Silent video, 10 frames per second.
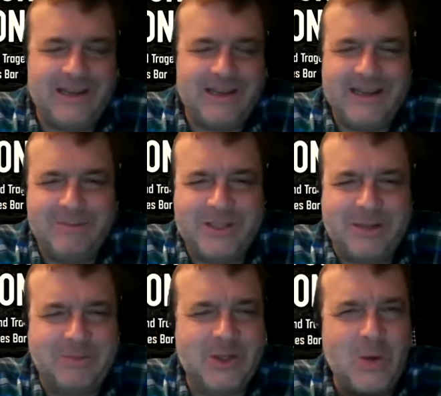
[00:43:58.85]
Uh, I'm,
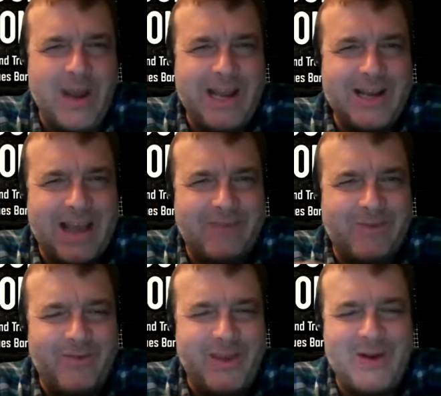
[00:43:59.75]
I'm, still waiting on that
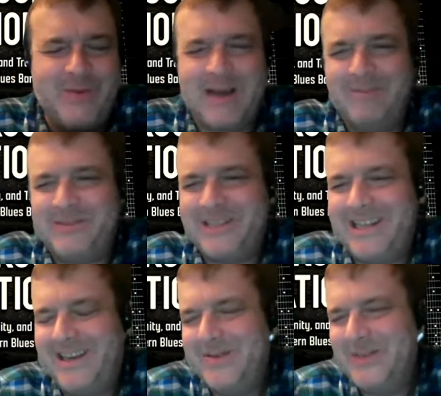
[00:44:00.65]
review. Bob
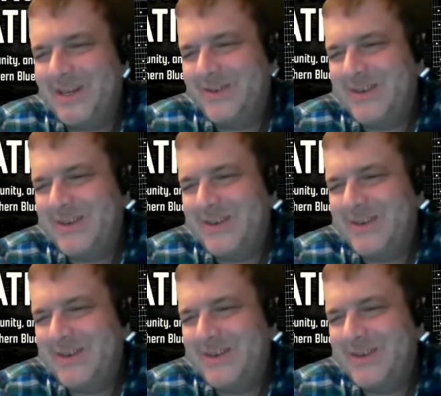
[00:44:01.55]
said that he was going to